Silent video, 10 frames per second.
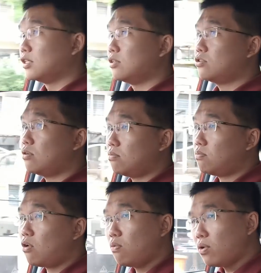So
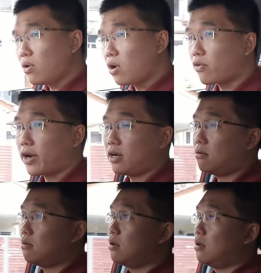overall, right,
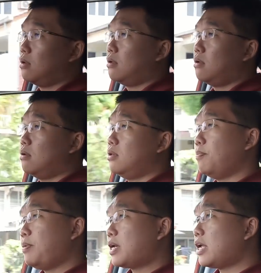the
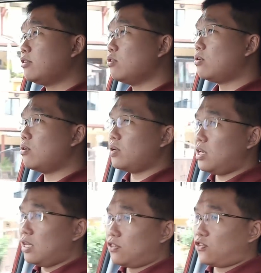Picanto
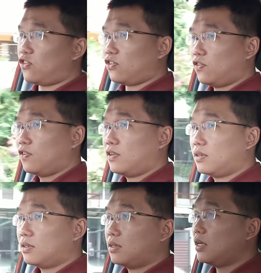is
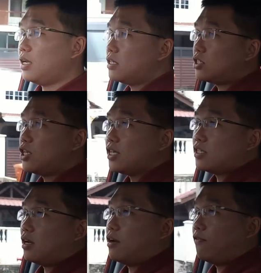just
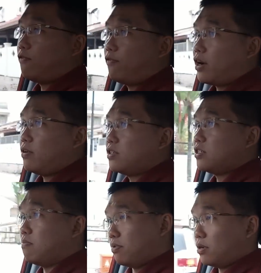a very
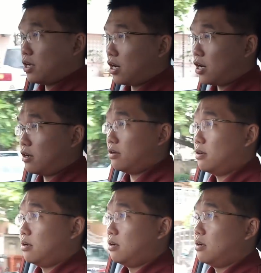simple car
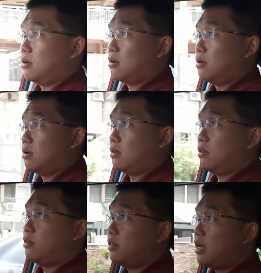
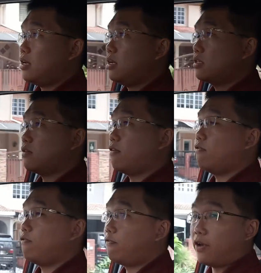that is
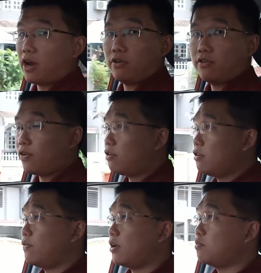very, very
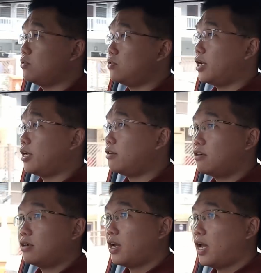well put together,
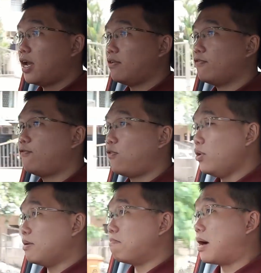and for
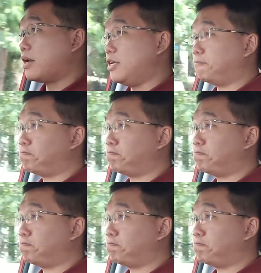the money.